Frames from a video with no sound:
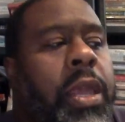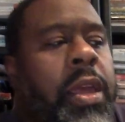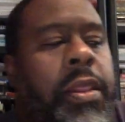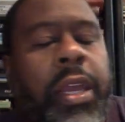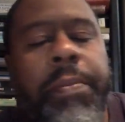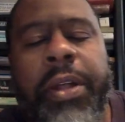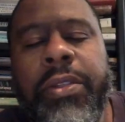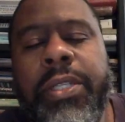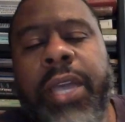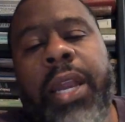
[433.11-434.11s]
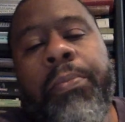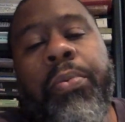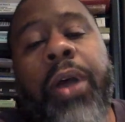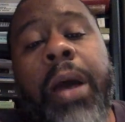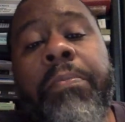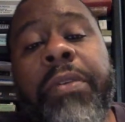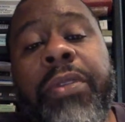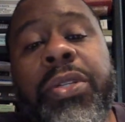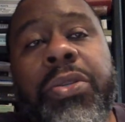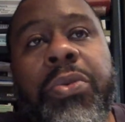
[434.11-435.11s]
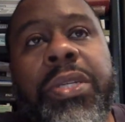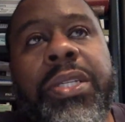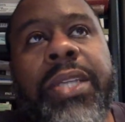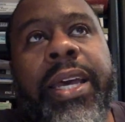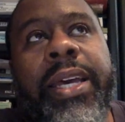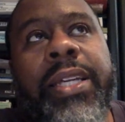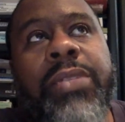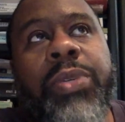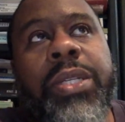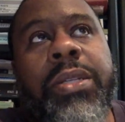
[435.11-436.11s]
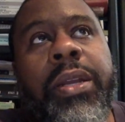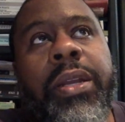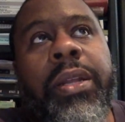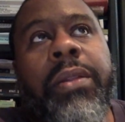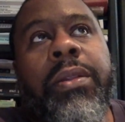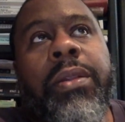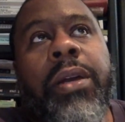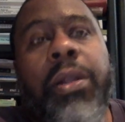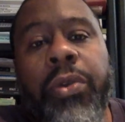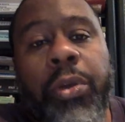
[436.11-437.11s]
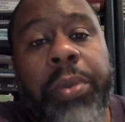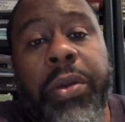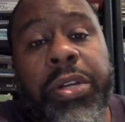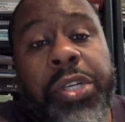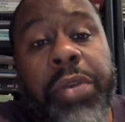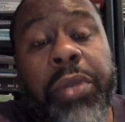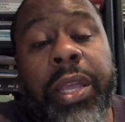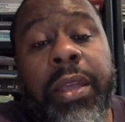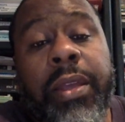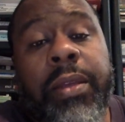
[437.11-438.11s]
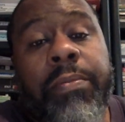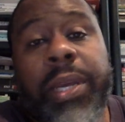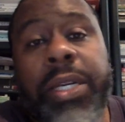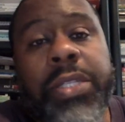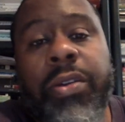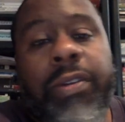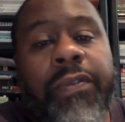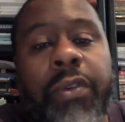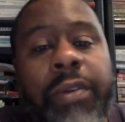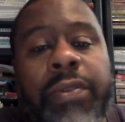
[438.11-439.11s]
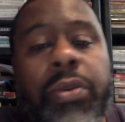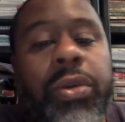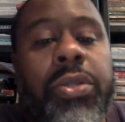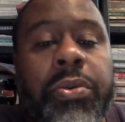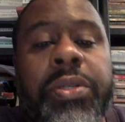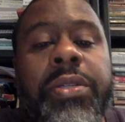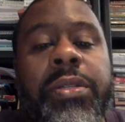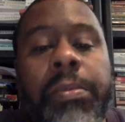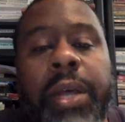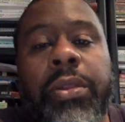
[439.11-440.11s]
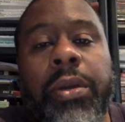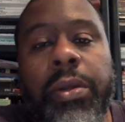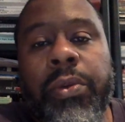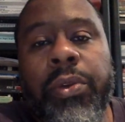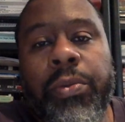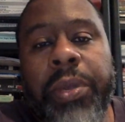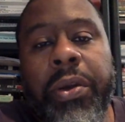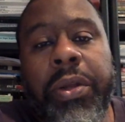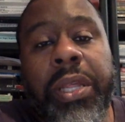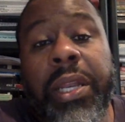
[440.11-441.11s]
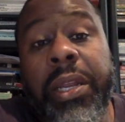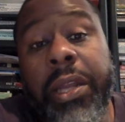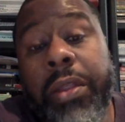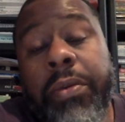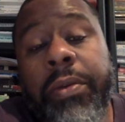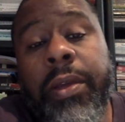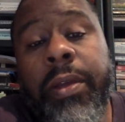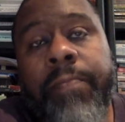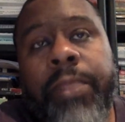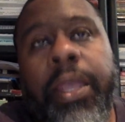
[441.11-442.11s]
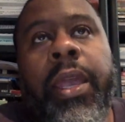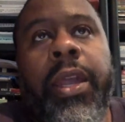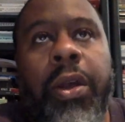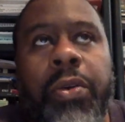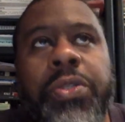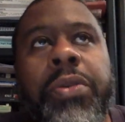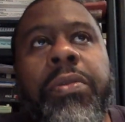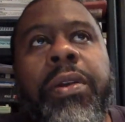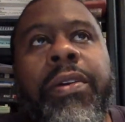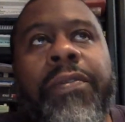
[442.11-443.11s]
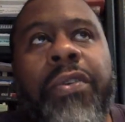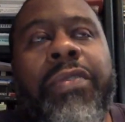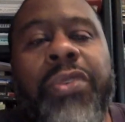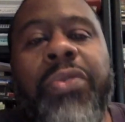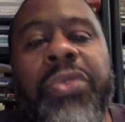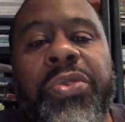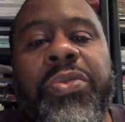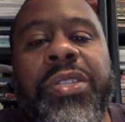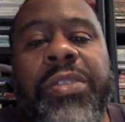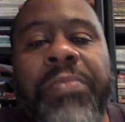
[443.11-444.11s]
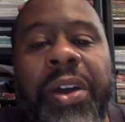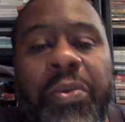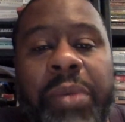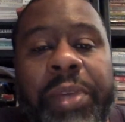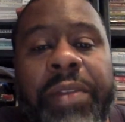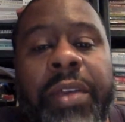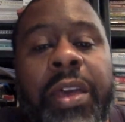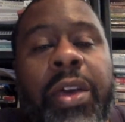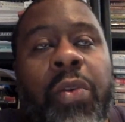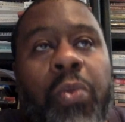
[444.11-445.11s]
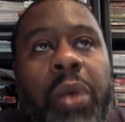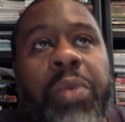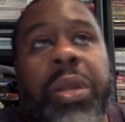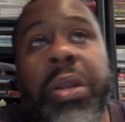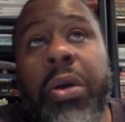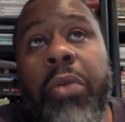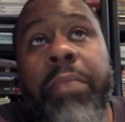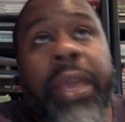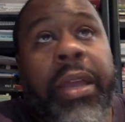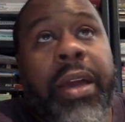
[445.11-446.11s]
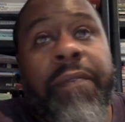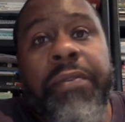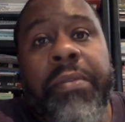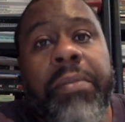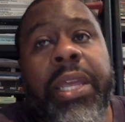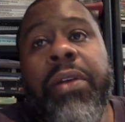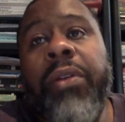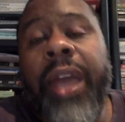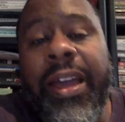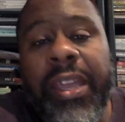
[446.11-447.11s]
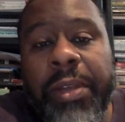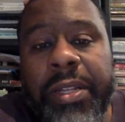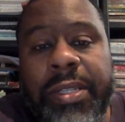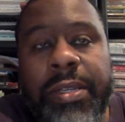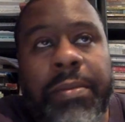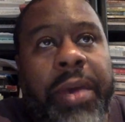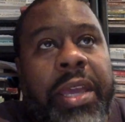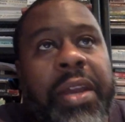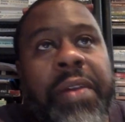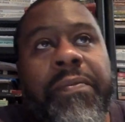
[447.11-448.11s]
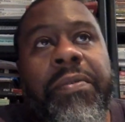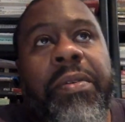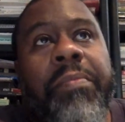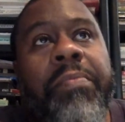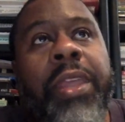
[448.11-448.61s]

think about this kind of problem of the sources as we study the colonial period generally, because there are far fewer sources about the colonial period than any other. And also there are far fewer sources about women. What we know might come from legal documents. It might come from